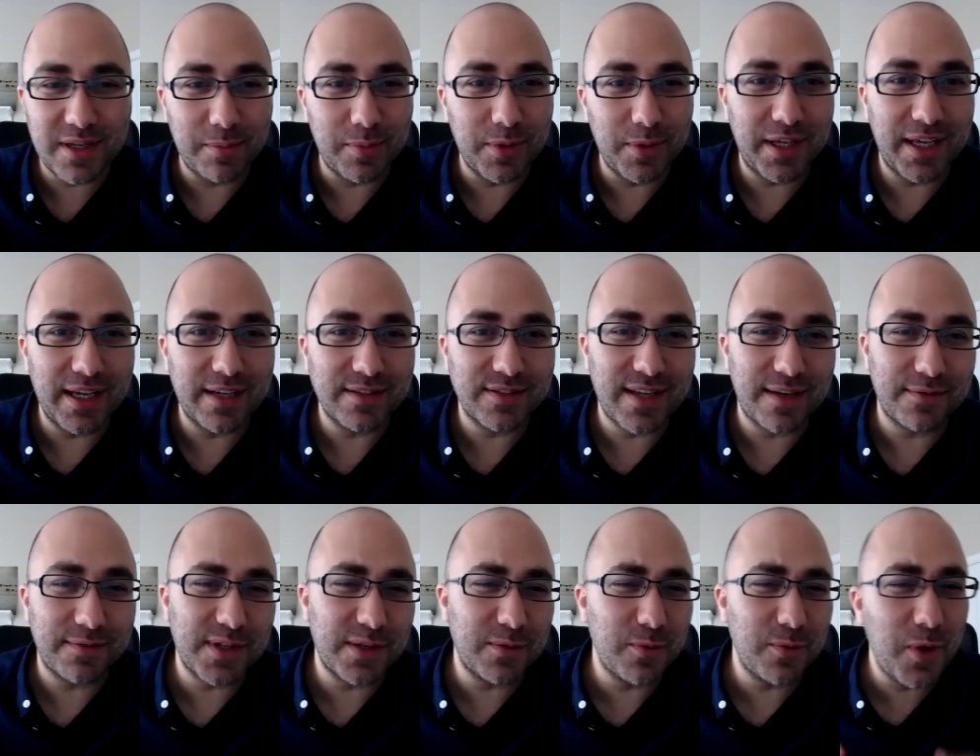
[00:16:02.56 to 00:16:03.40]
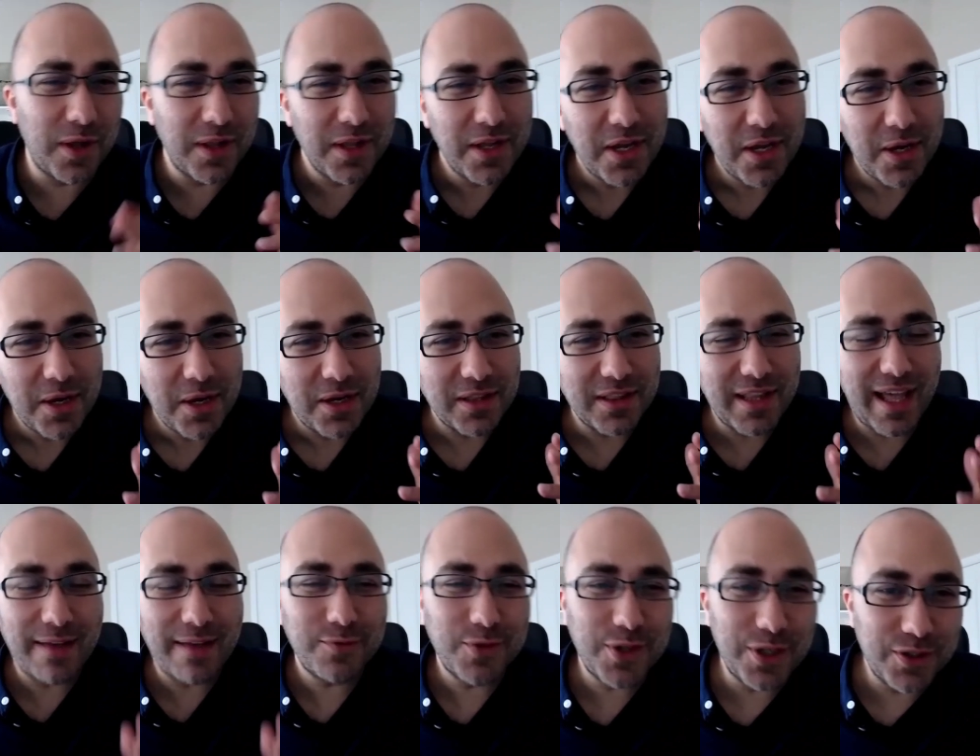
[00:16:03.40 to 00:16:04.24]
couple of guests have said, well,
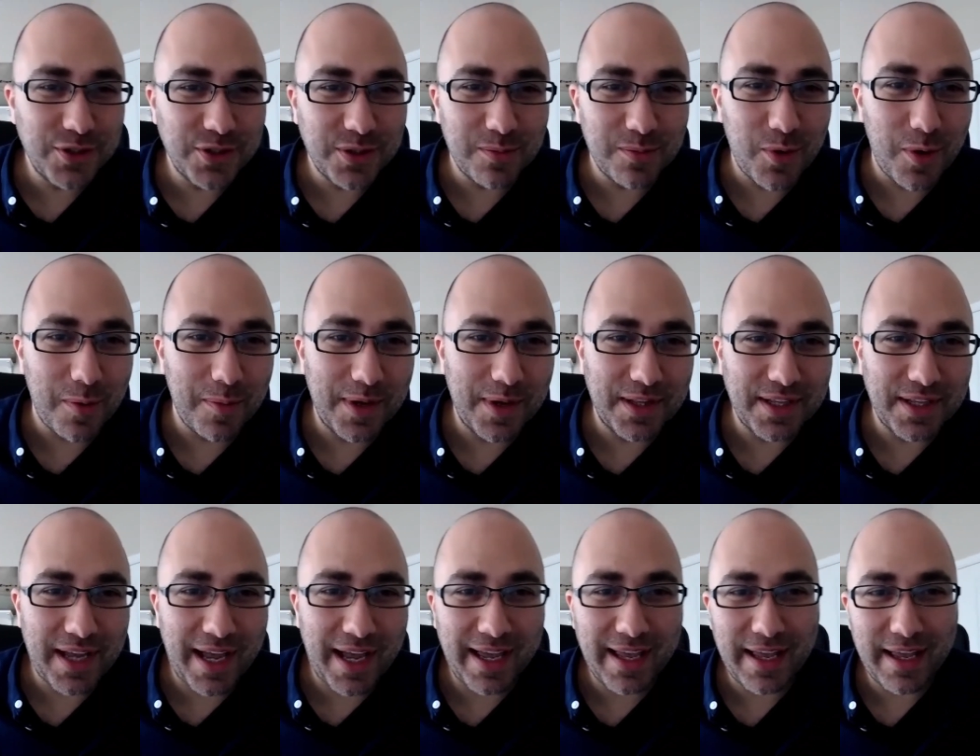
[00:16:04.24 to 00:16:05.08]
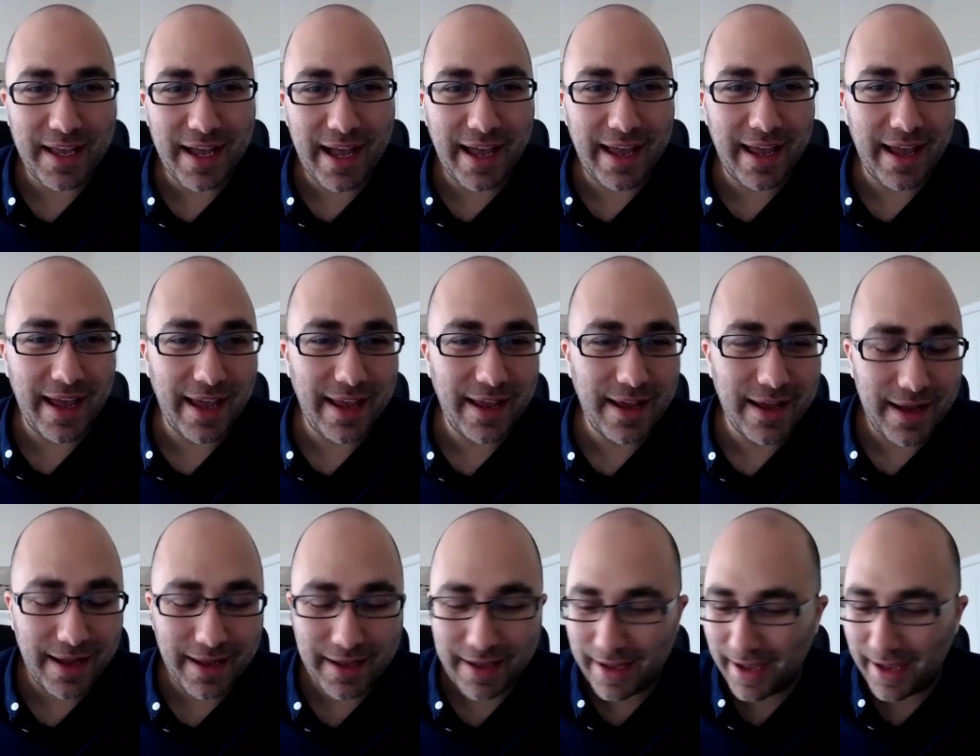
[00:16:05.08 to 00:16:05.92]
life-changing moment, I
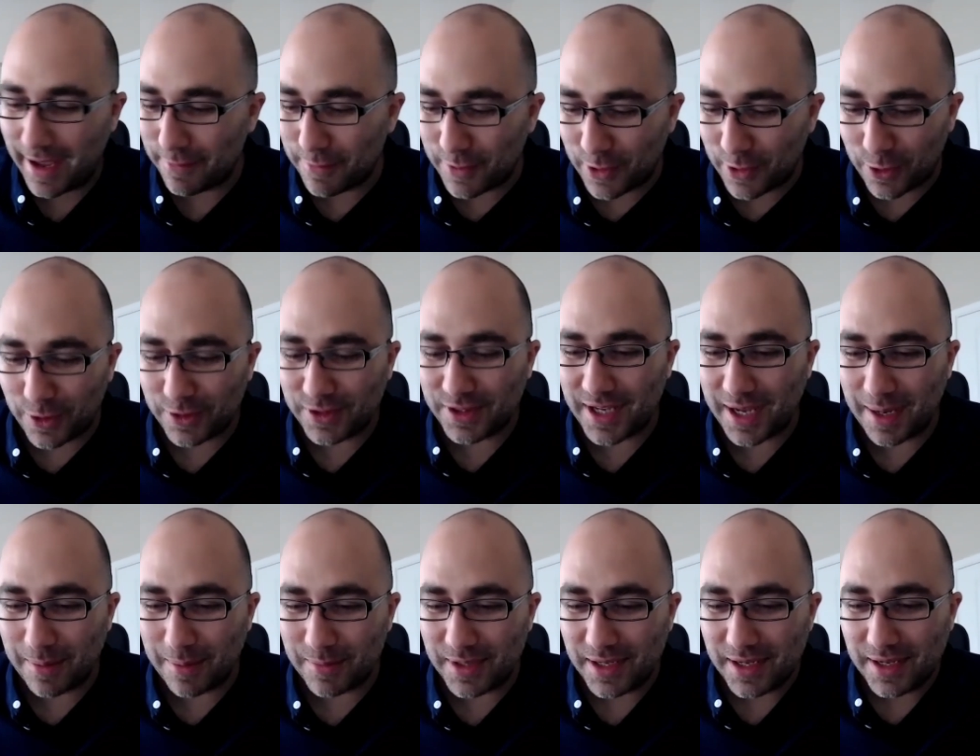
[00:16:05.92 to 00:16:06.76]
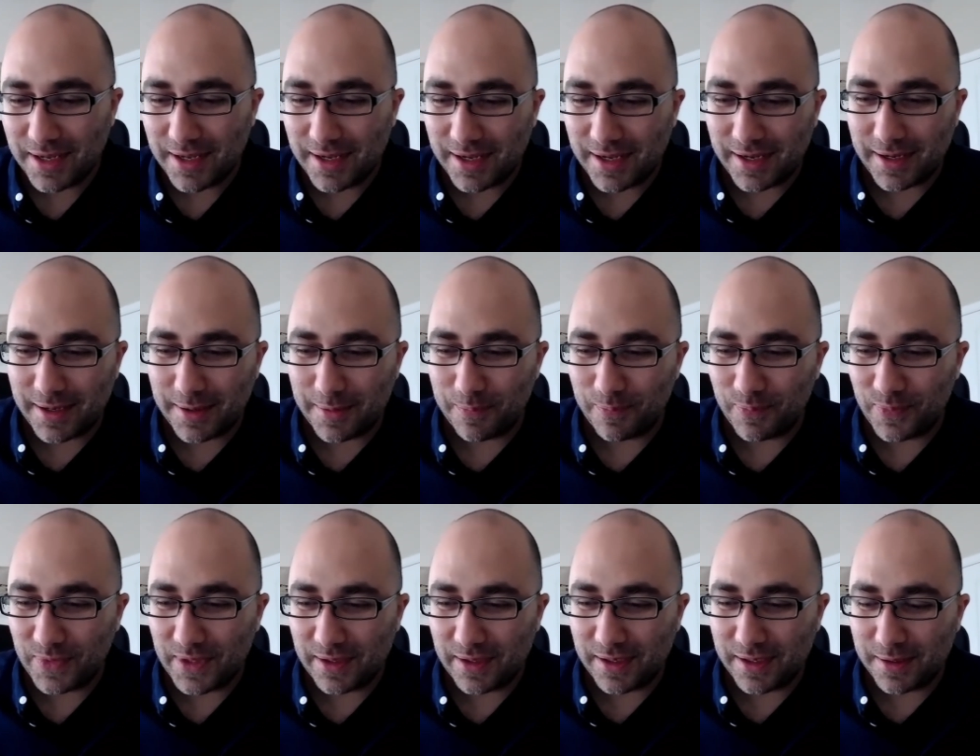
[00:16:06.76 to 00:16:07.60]
have a hard time
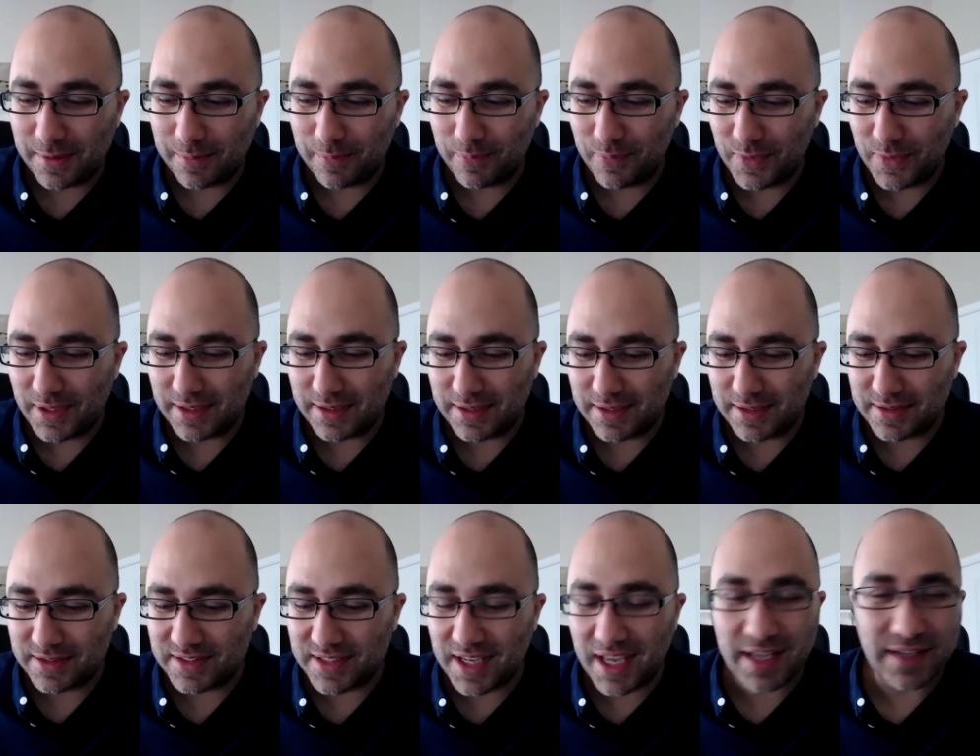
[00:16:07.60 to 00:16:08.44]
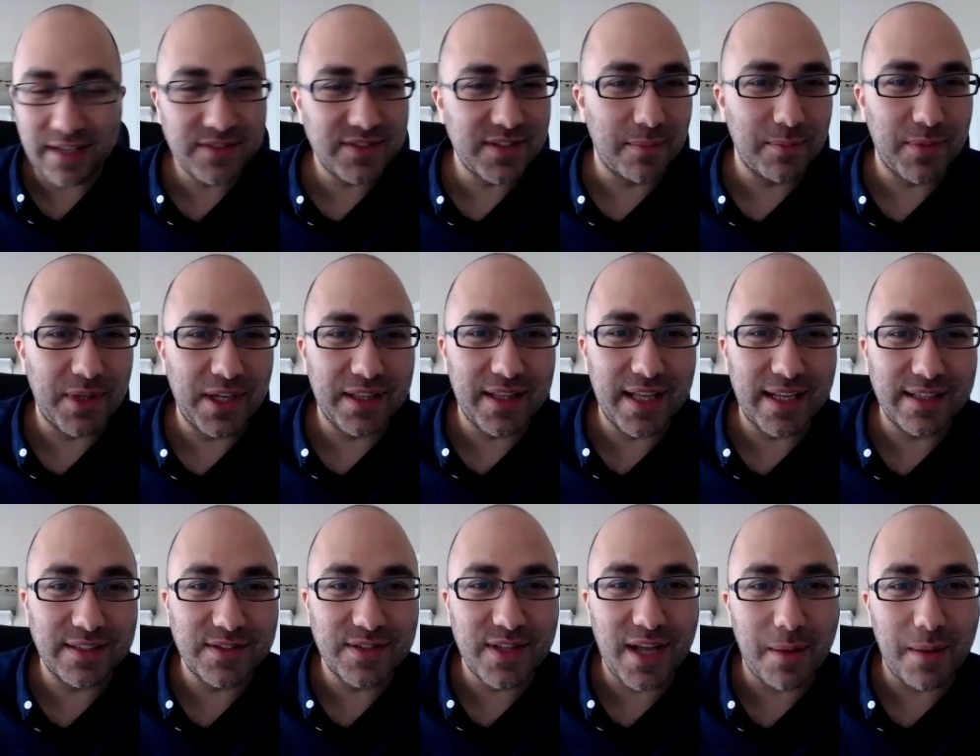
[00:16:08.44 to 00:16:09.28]
saying something
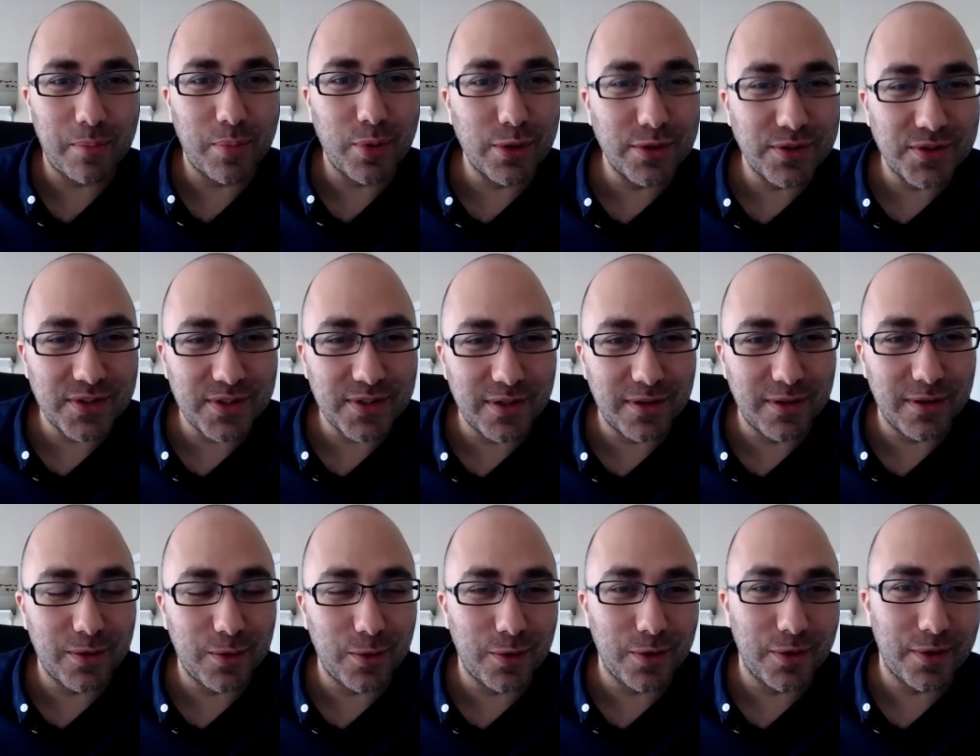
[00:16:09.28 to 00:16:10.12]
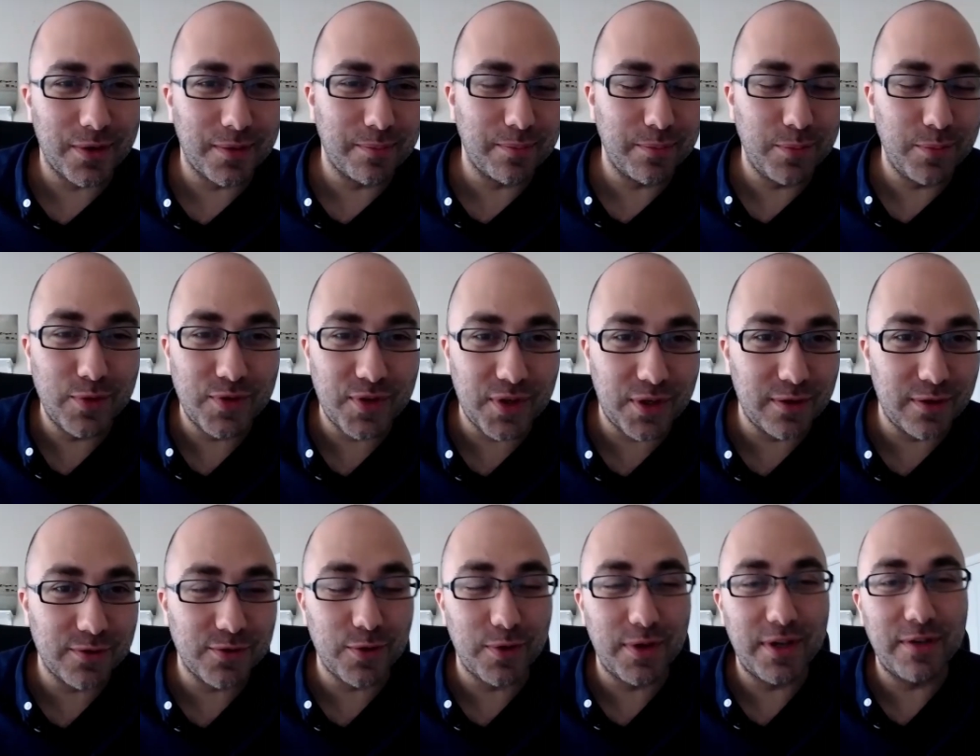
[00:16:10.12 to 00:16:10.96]
that's not personal or
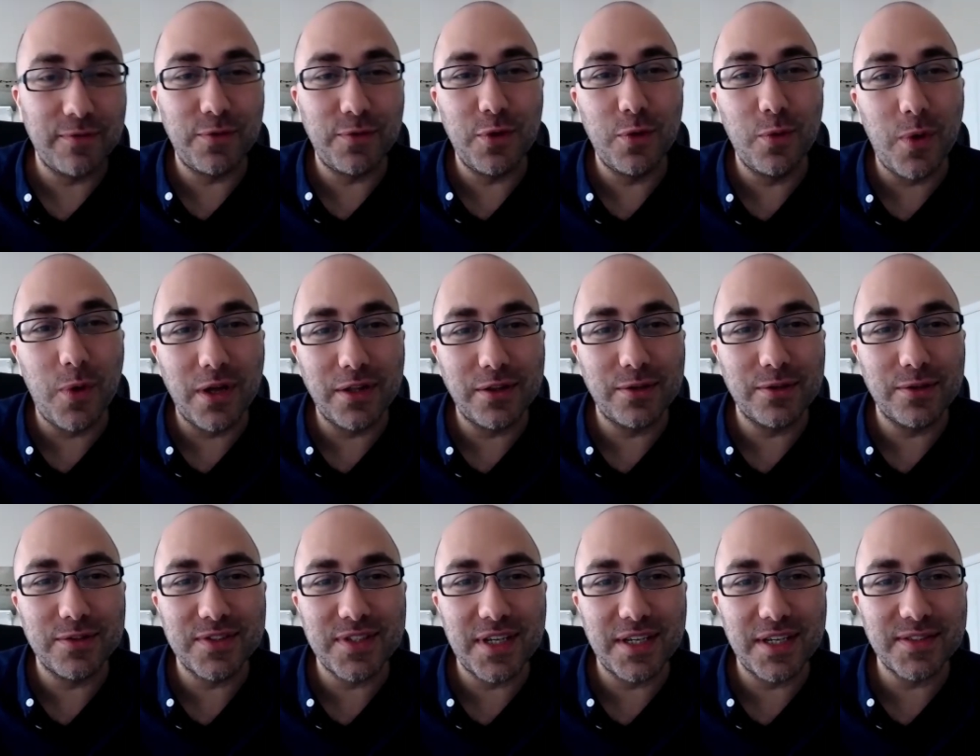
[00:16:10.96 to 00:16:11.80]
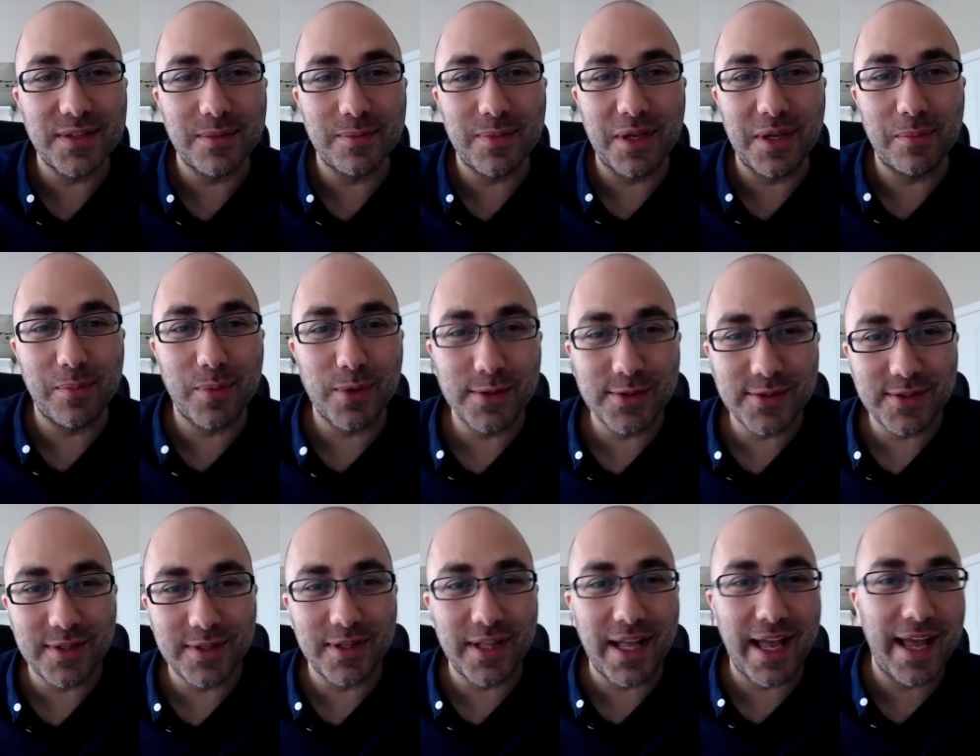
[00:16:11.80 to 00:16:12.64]
musical. So if you want to say something
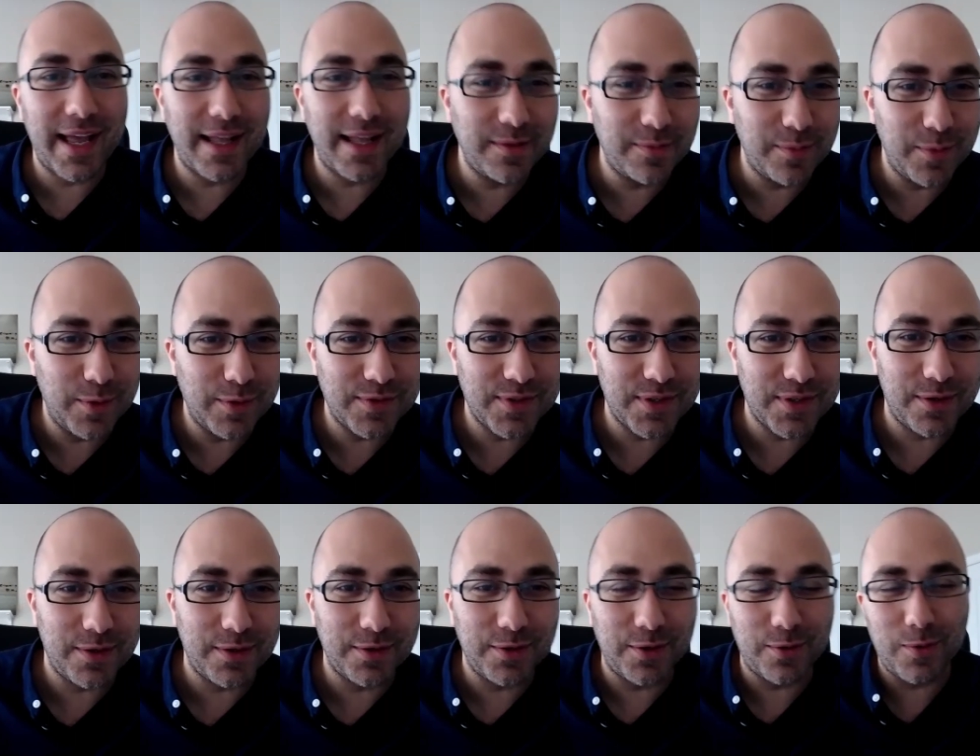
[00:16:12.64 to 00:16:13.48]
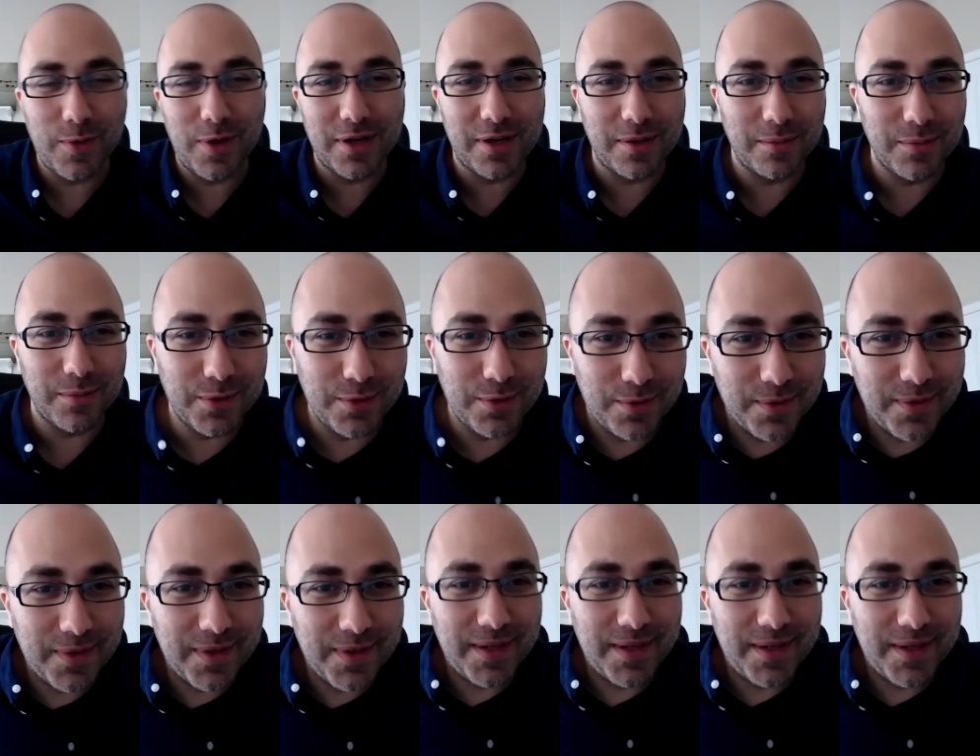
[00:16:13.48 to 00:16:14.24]
personal and musical, you're welcome to.